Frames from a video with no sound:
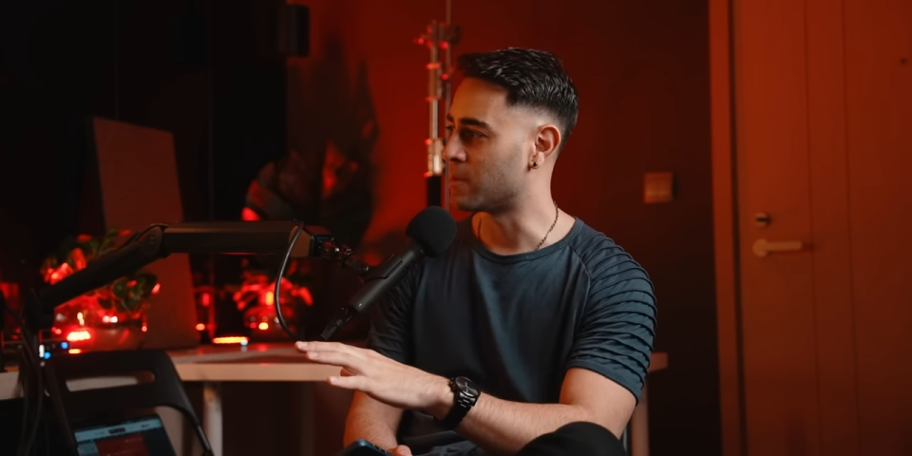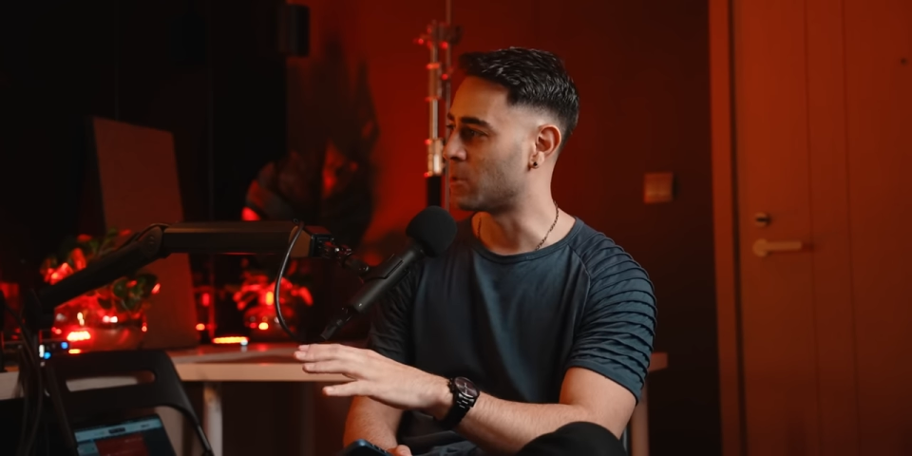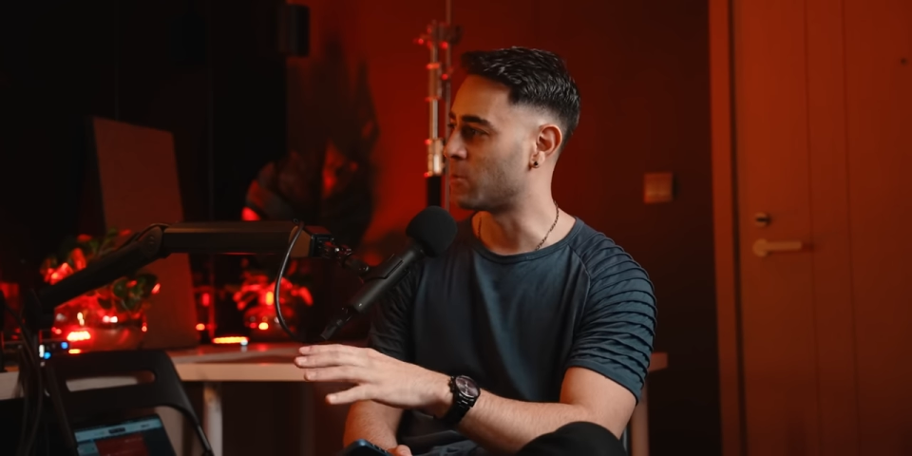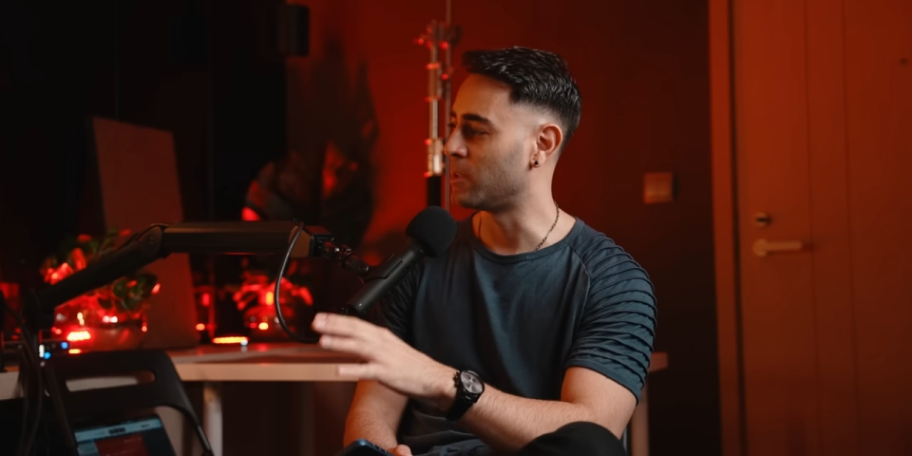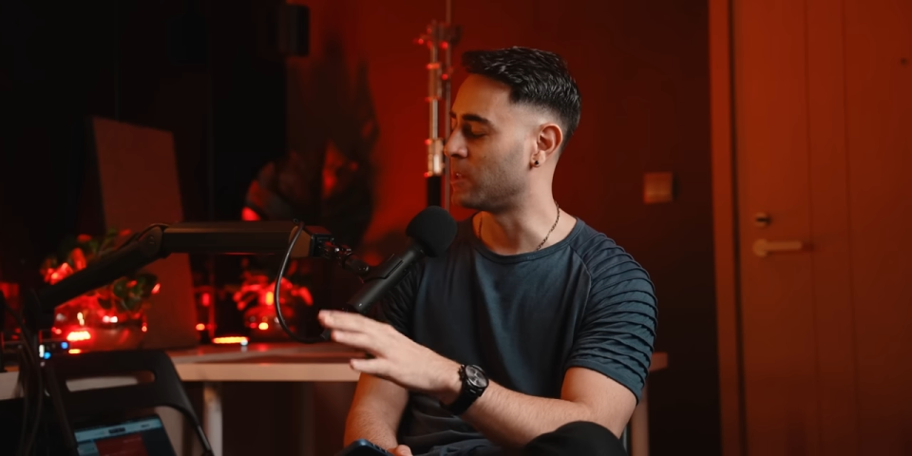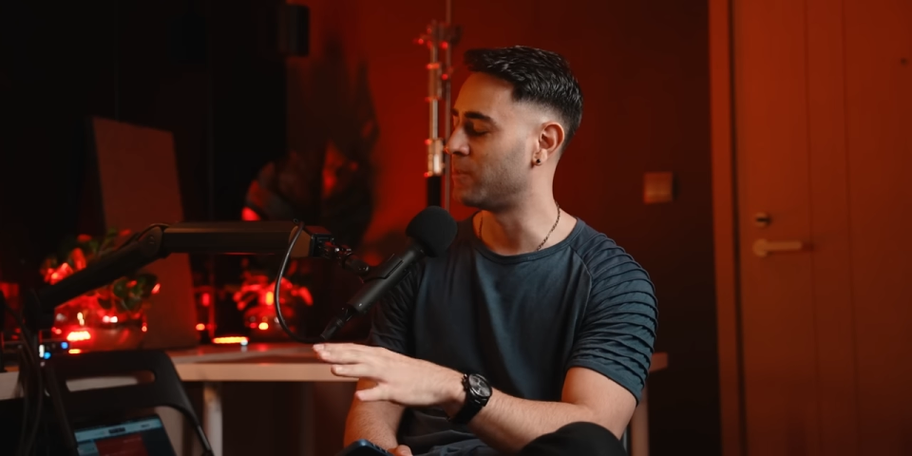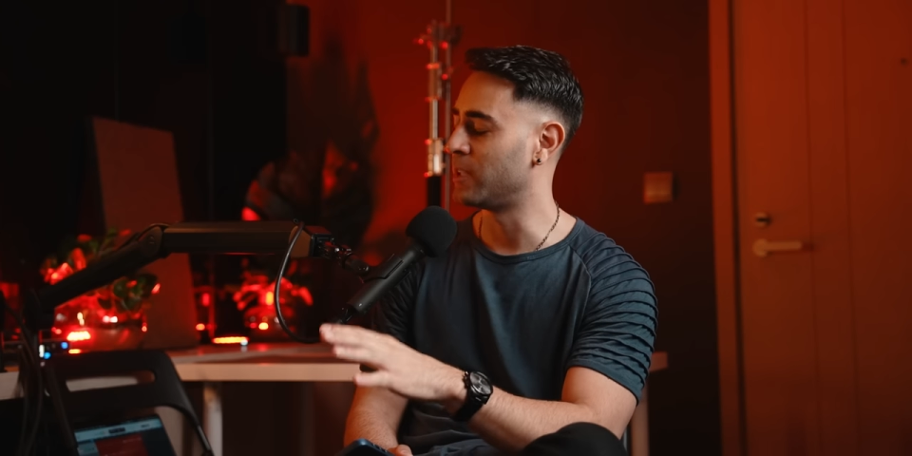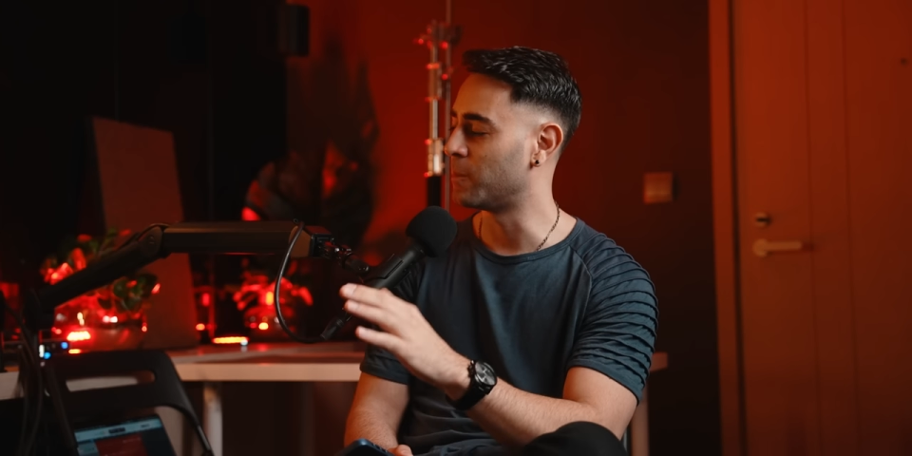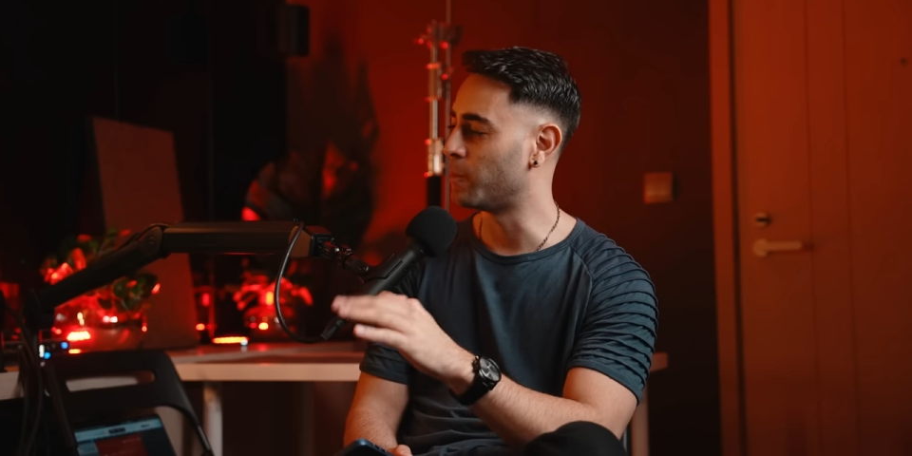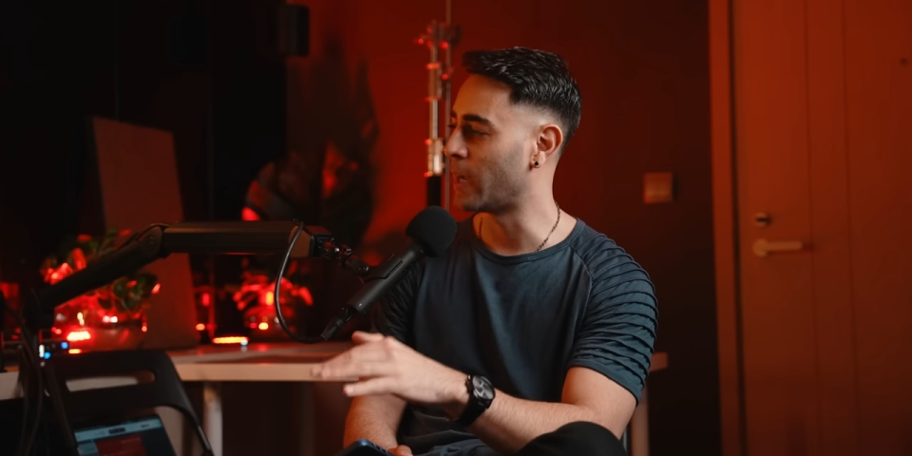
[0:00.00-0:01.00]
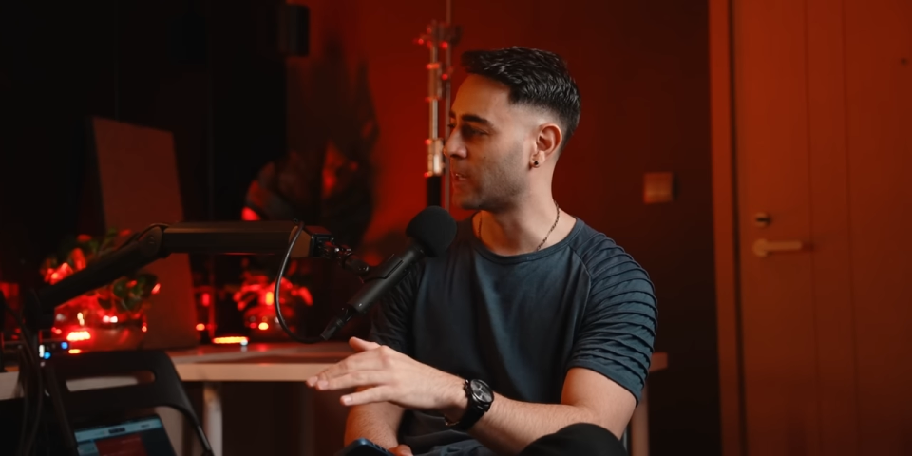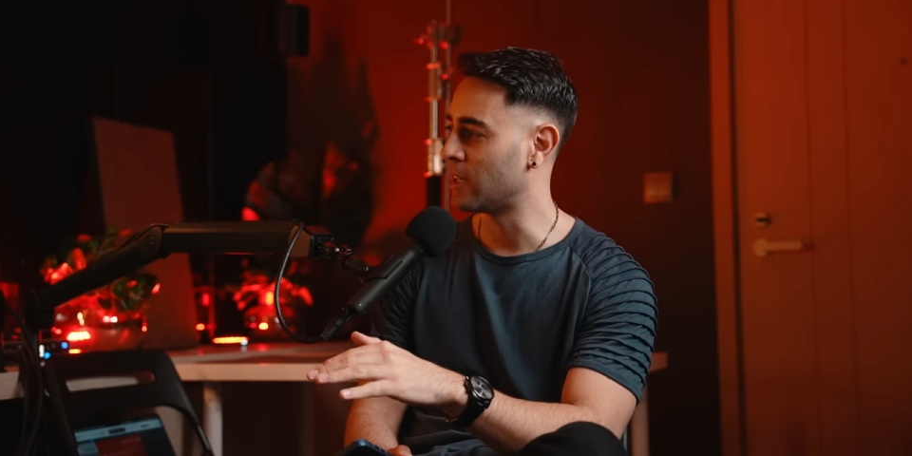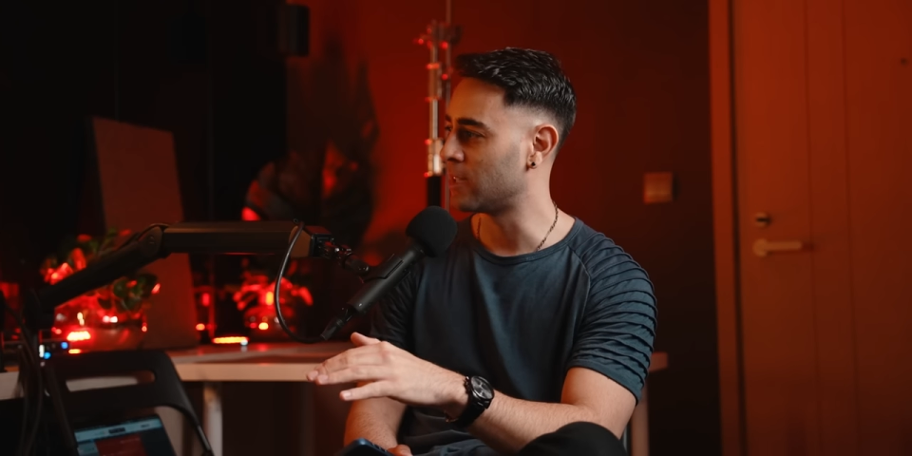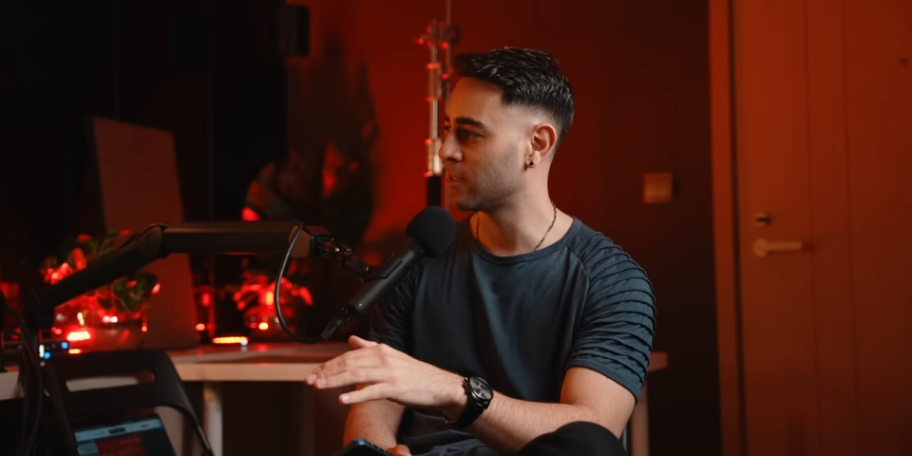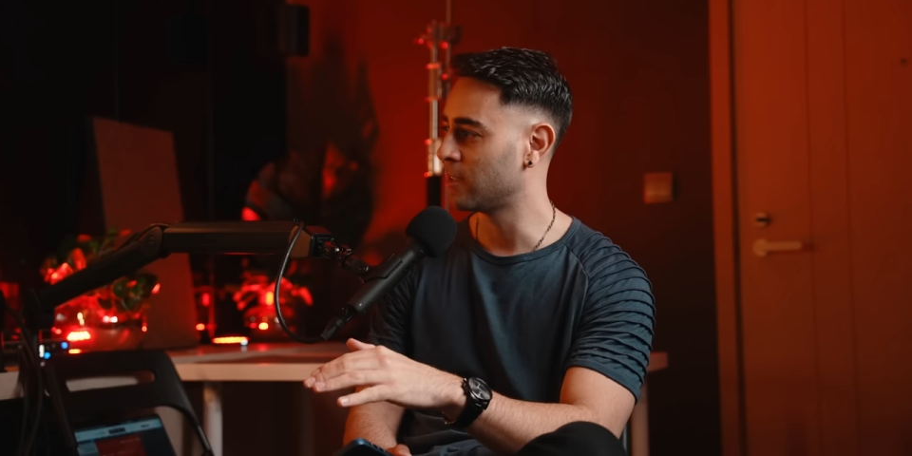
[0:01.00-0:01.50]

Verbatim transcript: between living in Bangkok